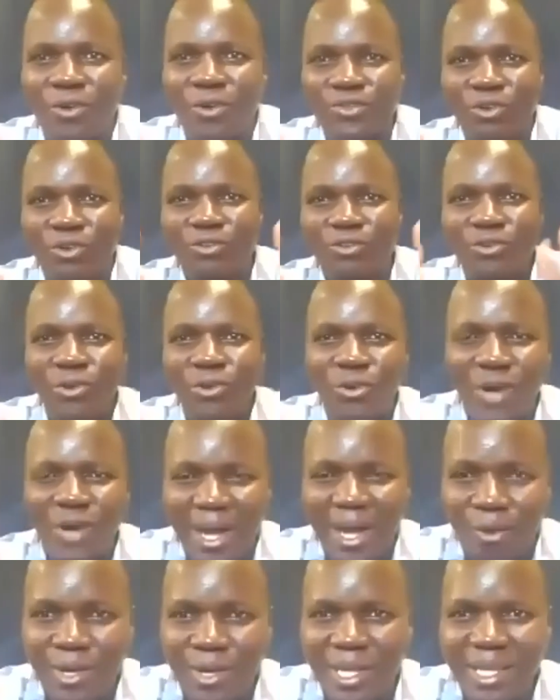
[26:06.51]
Don't go
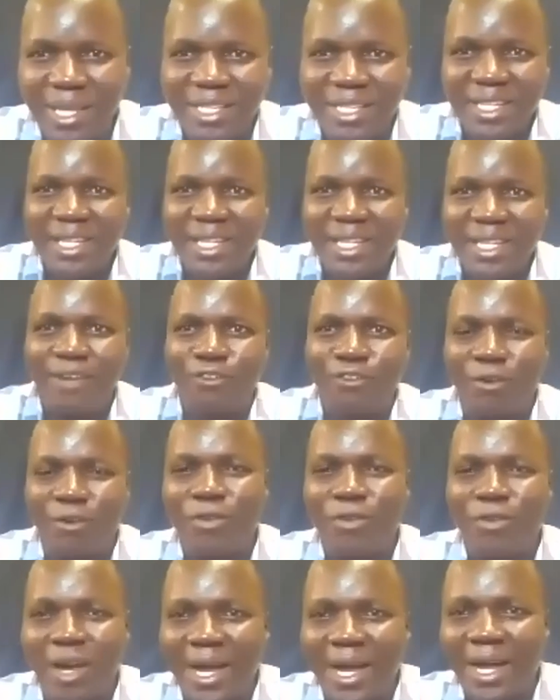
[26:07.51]
away from
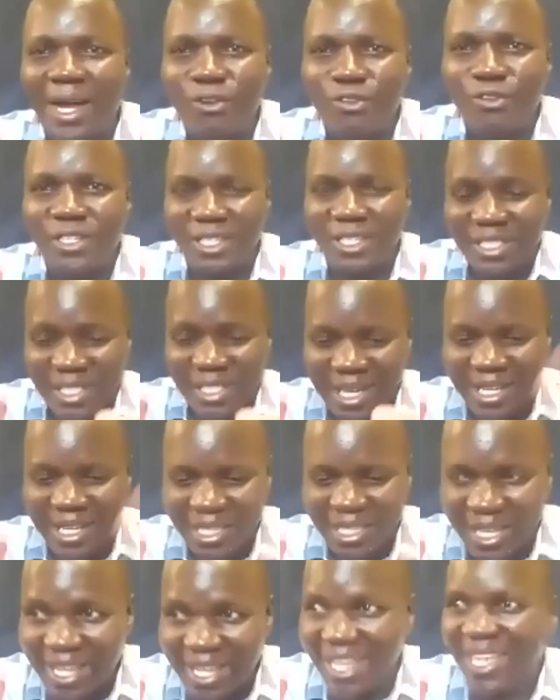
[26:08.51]
your house. Stay
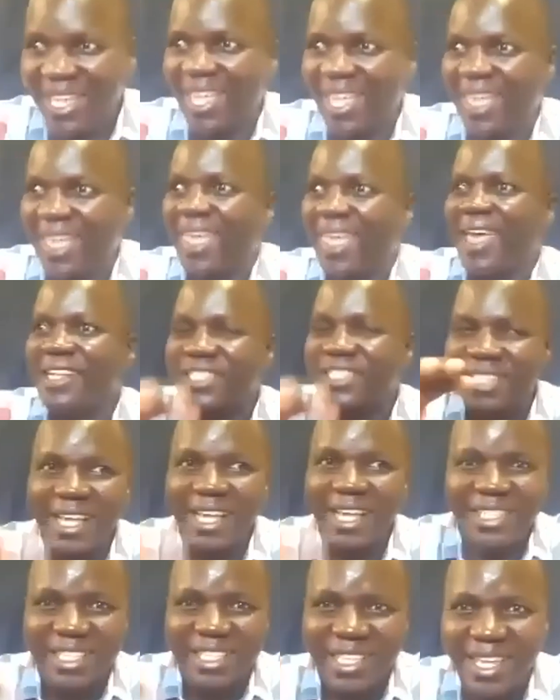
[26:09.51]
there and
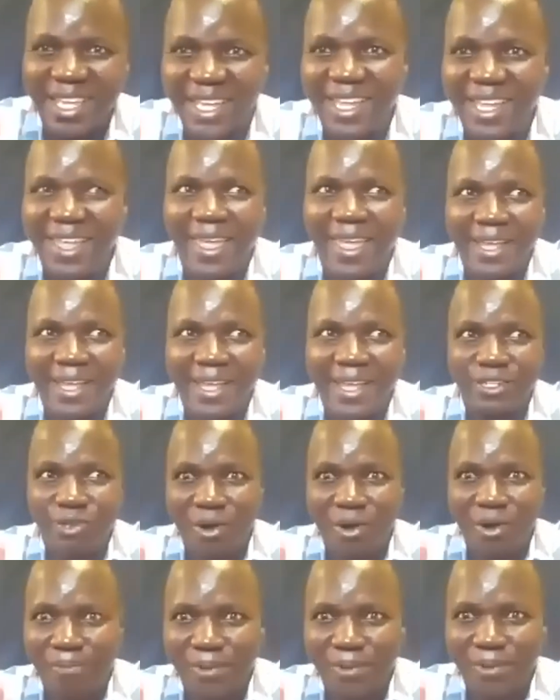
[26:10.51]
study there at
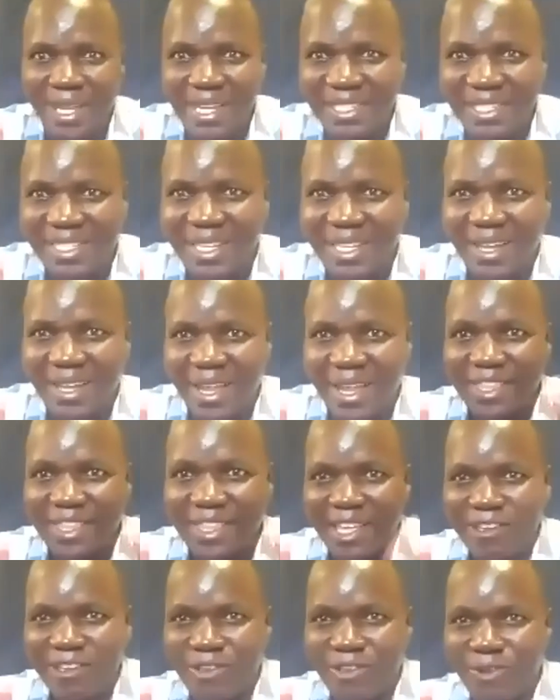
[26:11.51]
your place. And
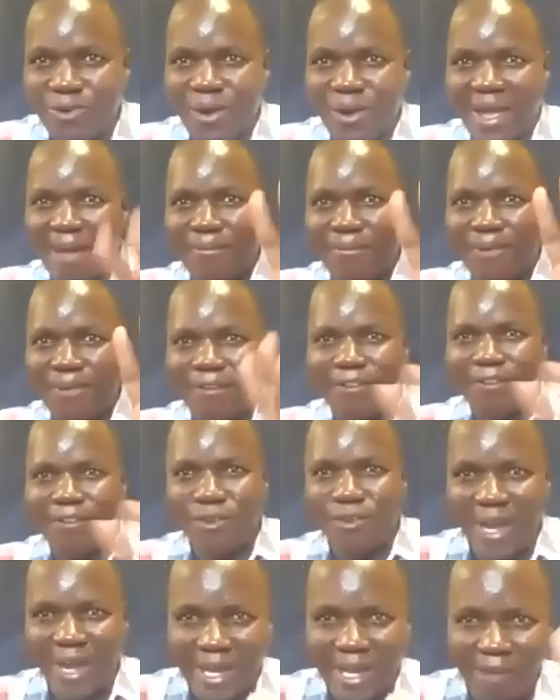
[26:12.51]
thank you. I'm leaving you.
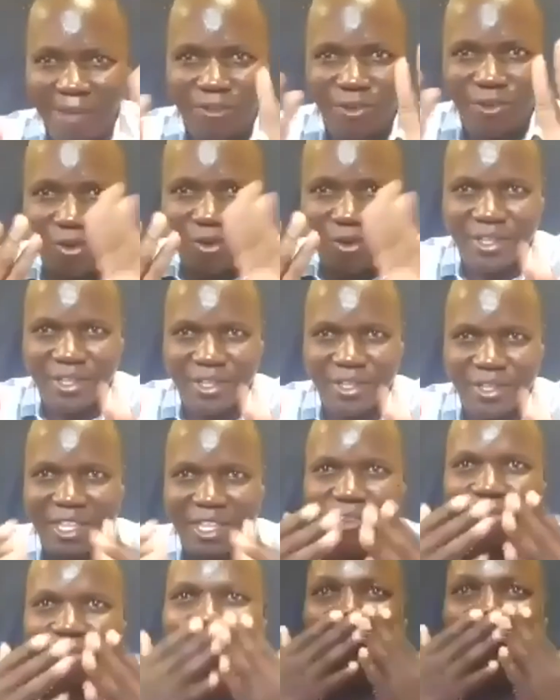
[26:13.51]
I love you all.
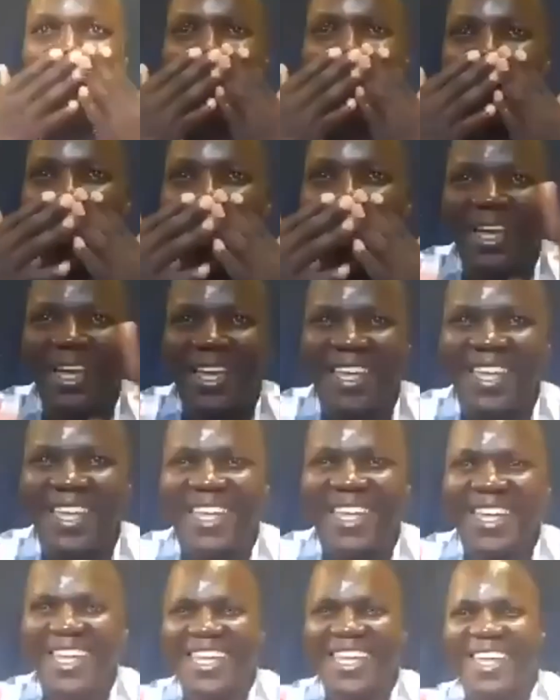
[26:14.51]
Thank you.
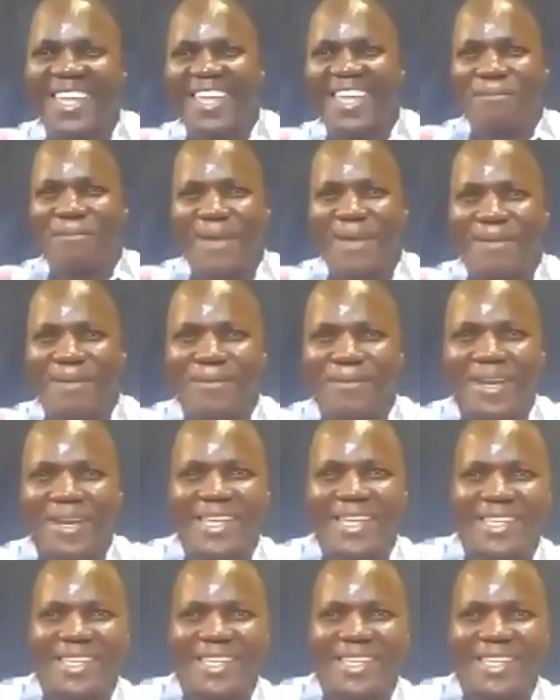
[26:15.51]
Bye-bye.